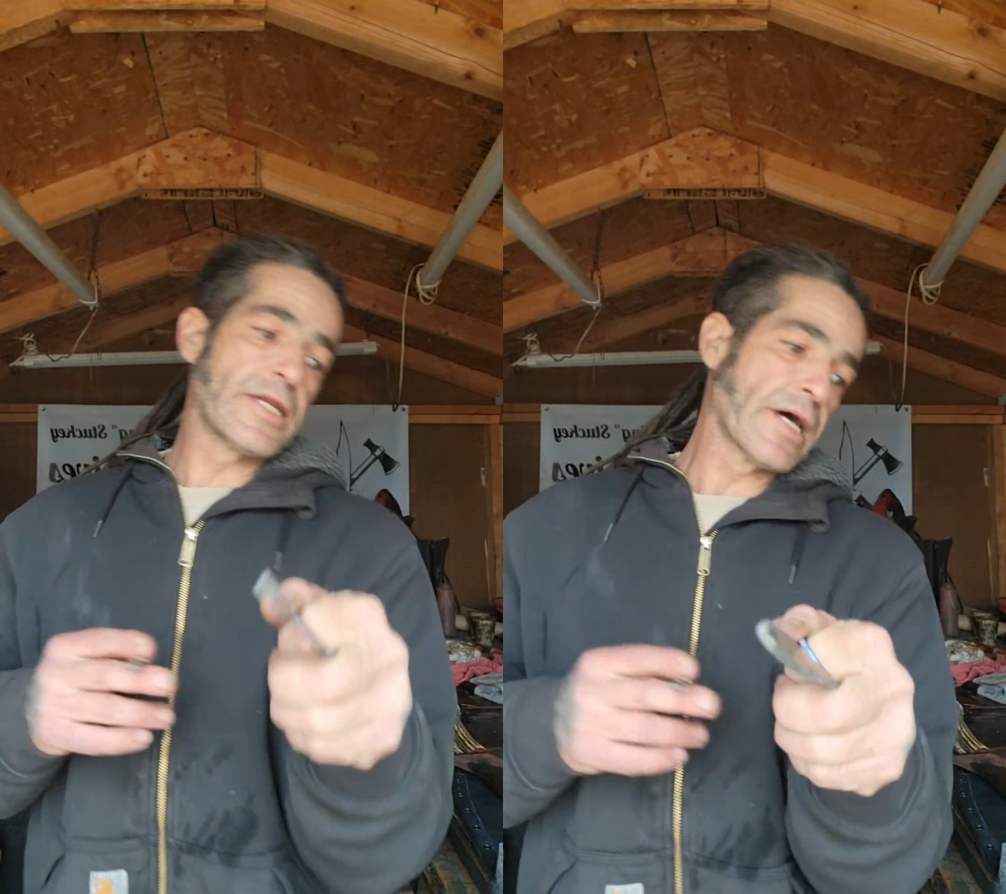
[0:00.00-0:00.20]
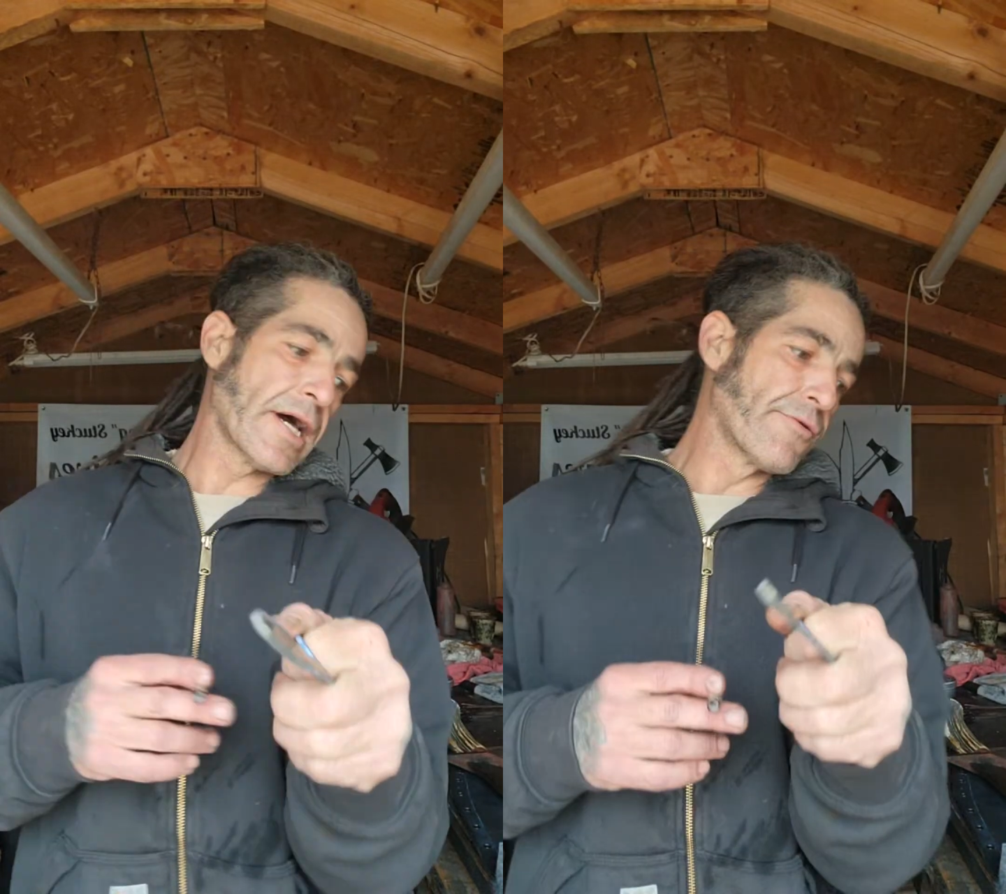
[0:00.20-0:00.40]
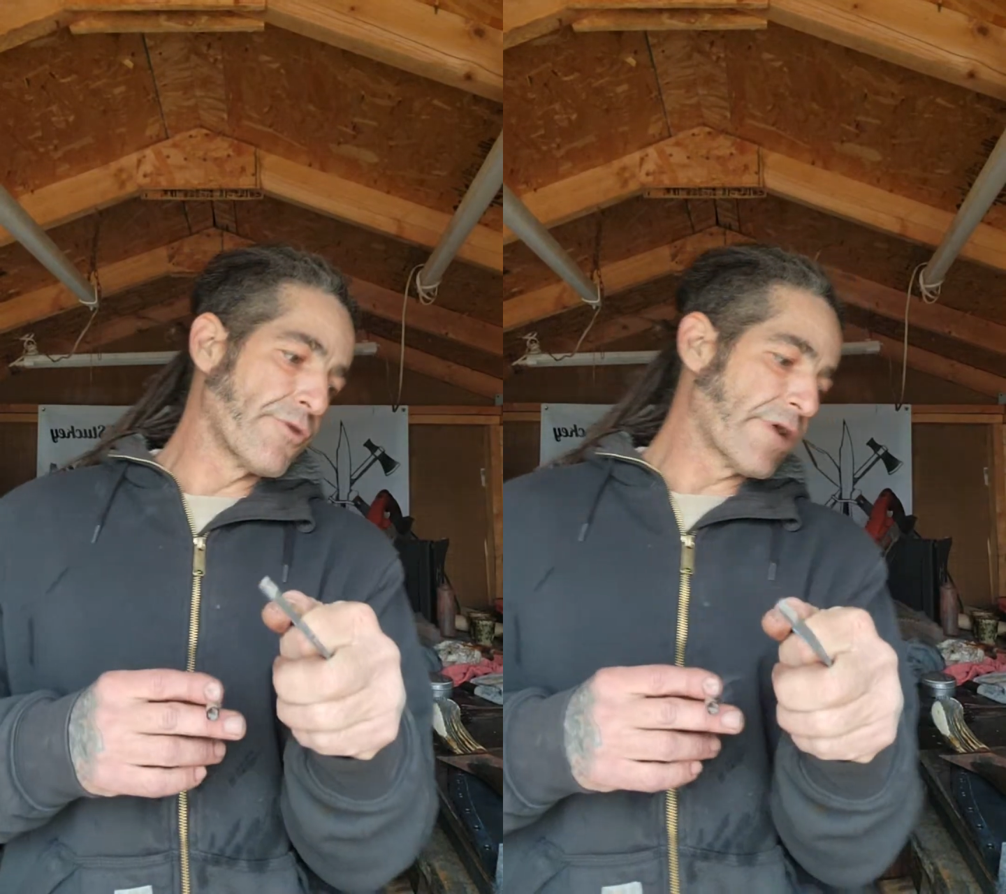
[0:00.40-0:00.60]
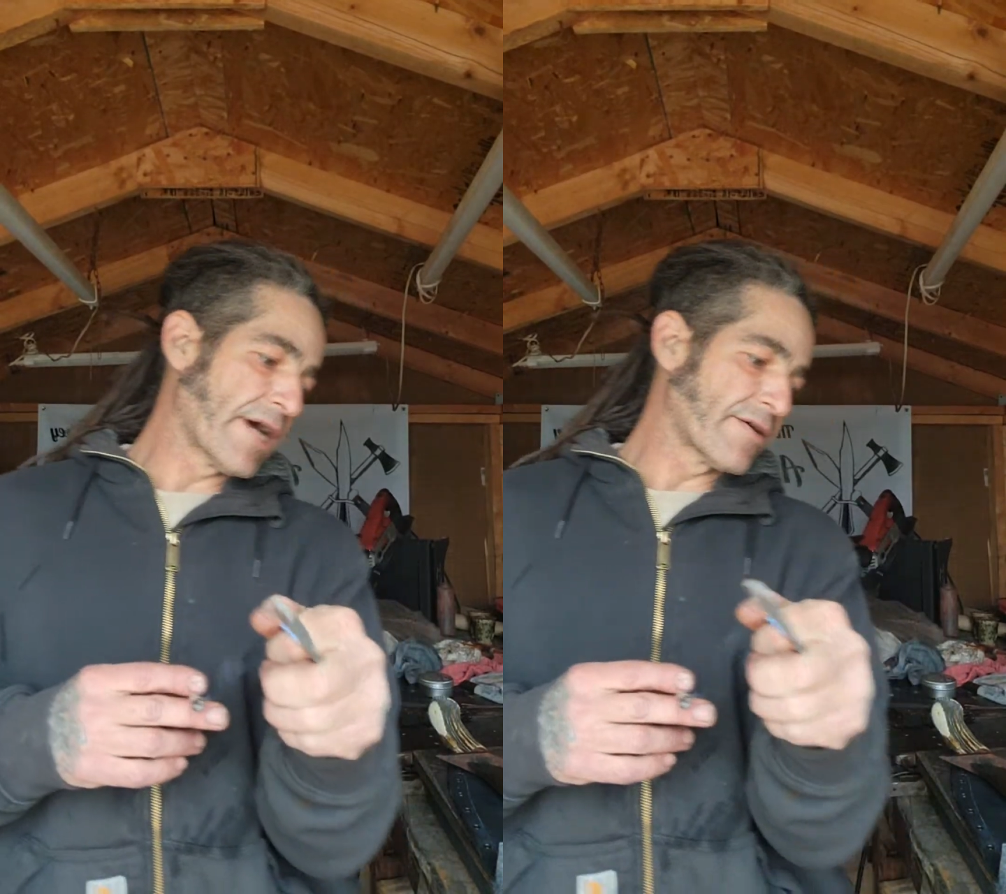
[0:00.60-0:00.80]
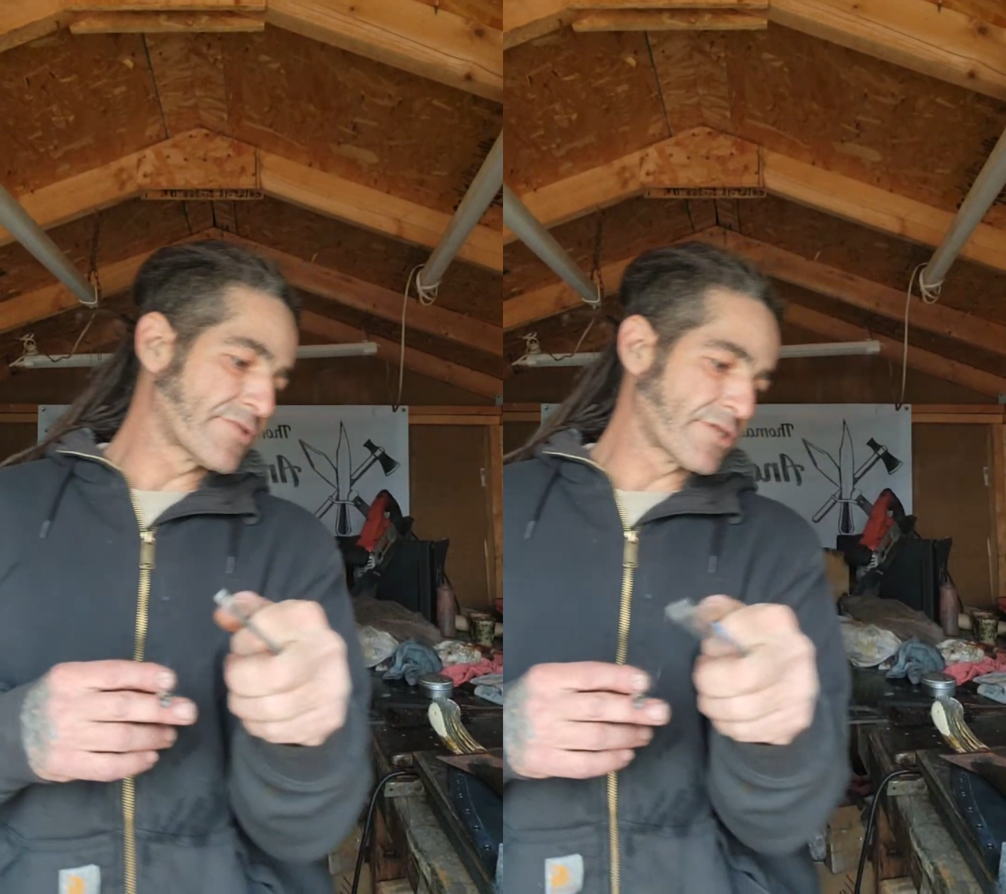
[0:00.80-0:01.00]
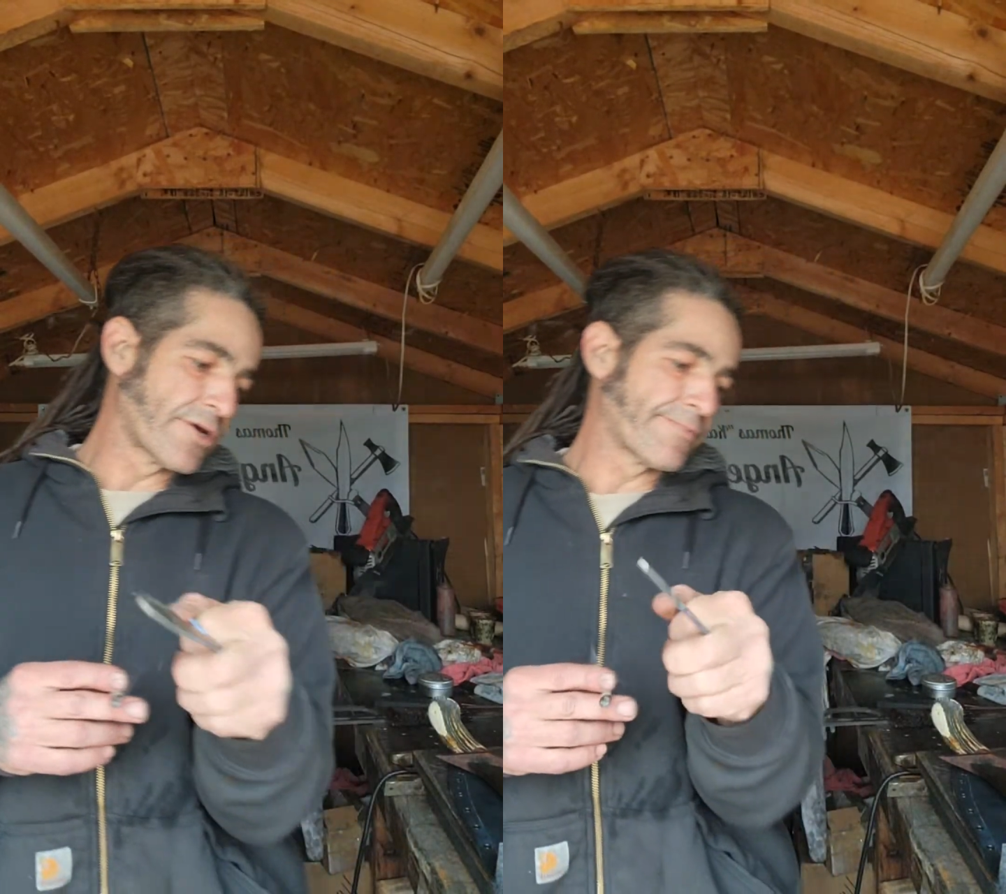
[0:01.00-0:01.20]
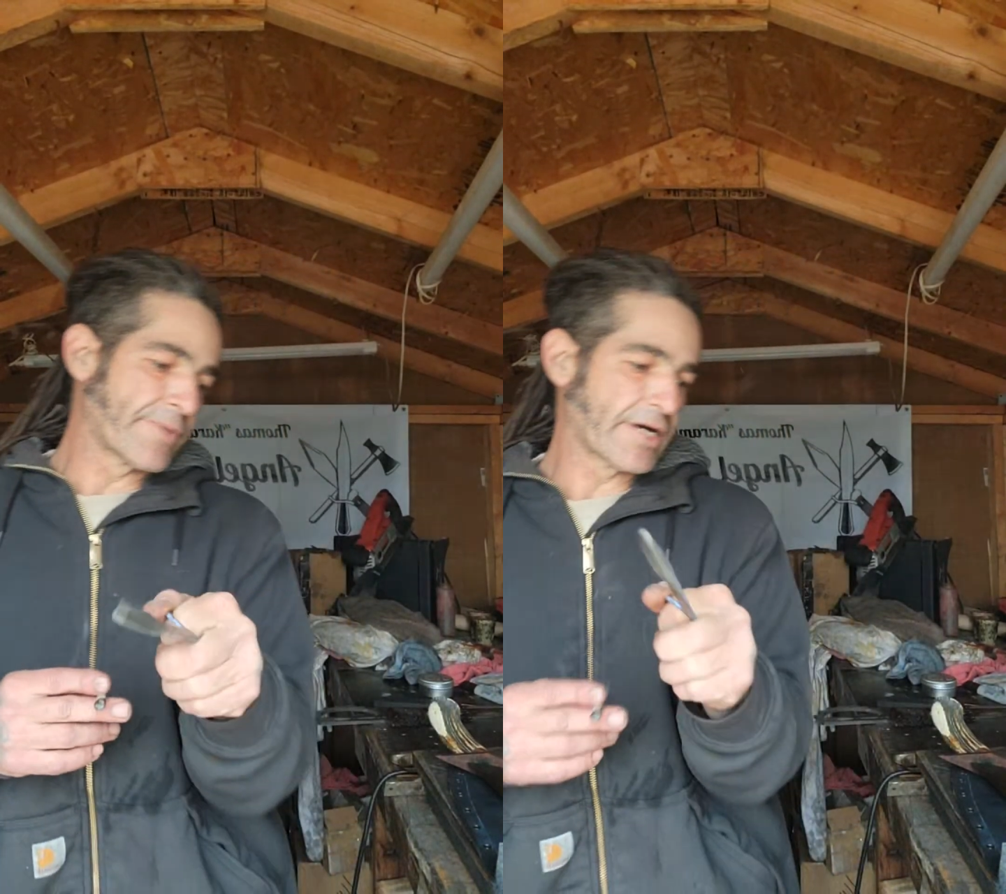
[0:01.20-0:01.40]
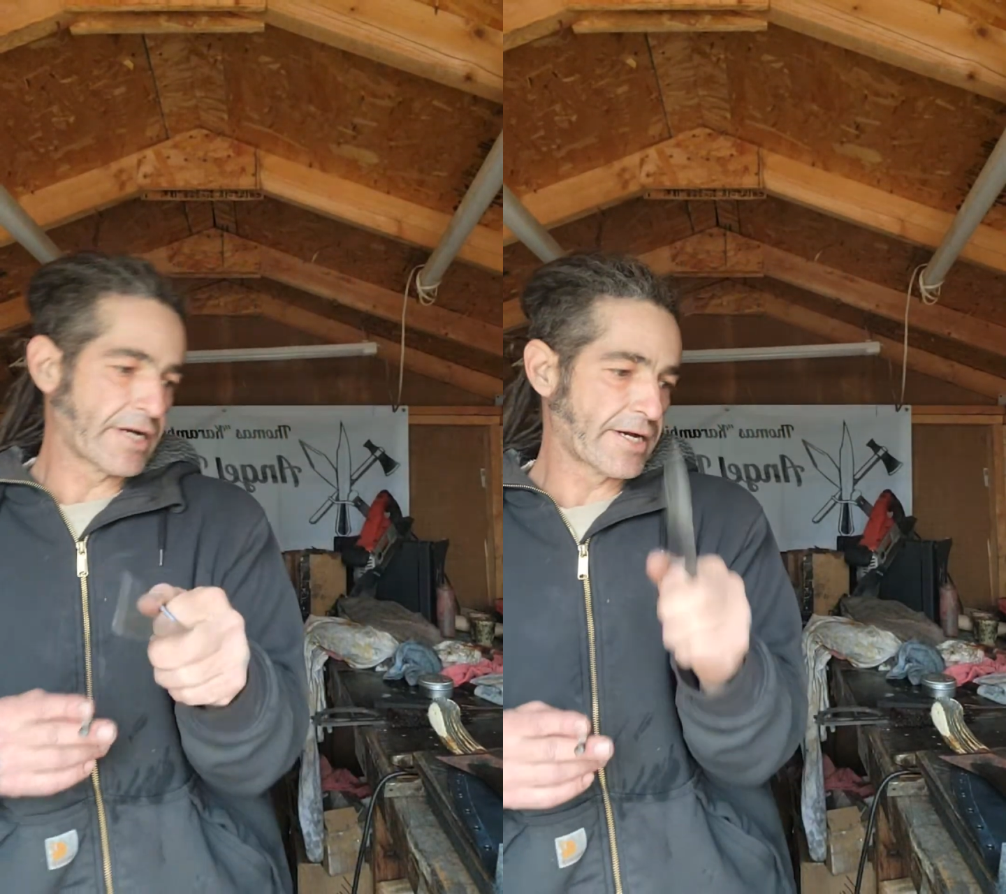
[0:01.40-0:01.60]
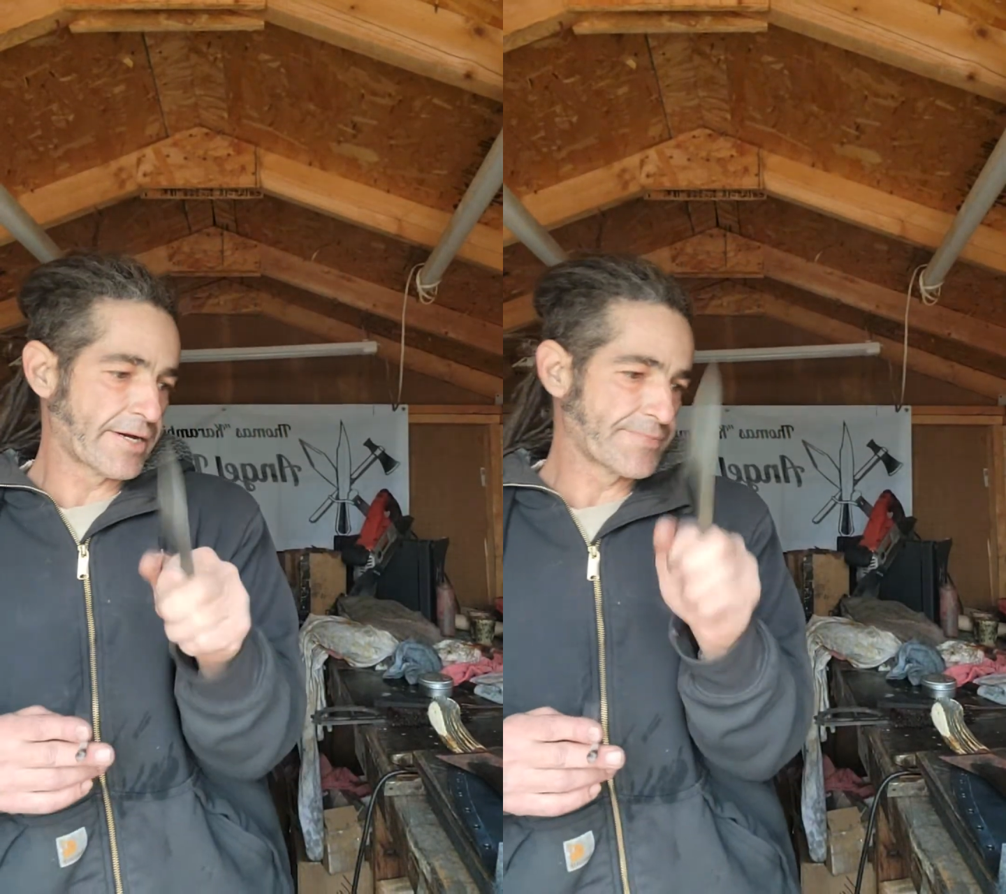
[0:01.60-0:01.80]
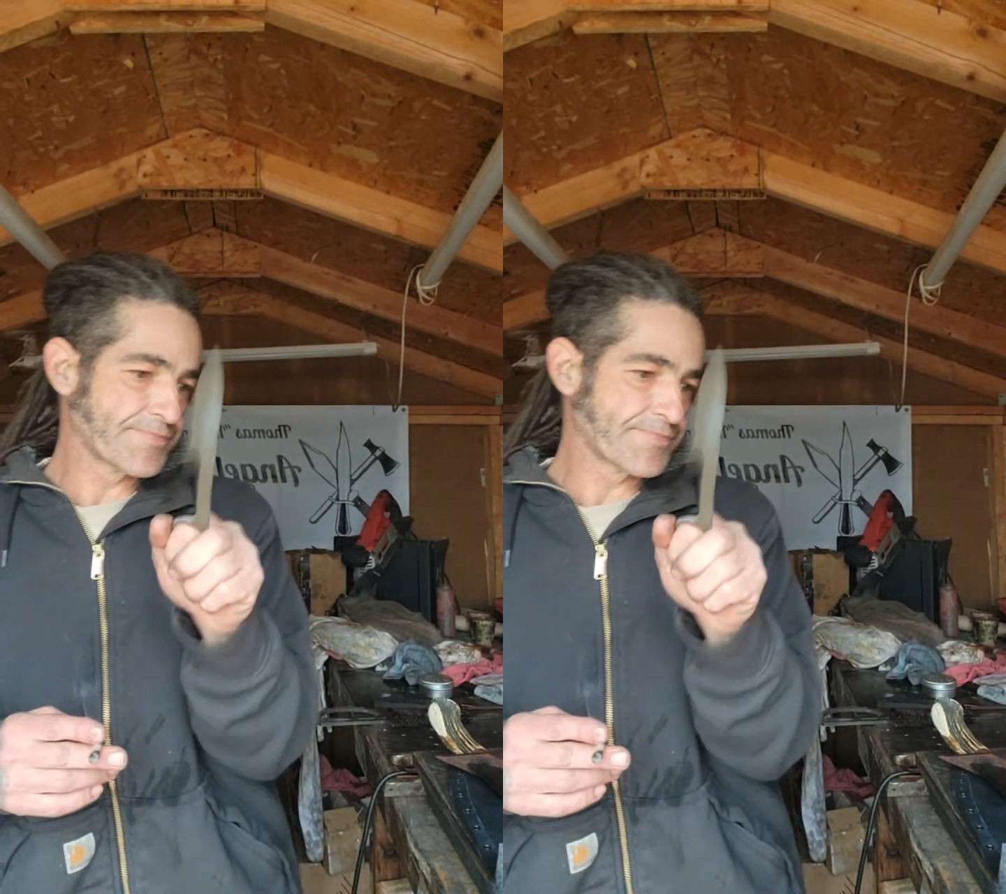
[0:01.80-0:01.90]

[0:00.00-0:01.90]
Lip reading: I will have some. I'm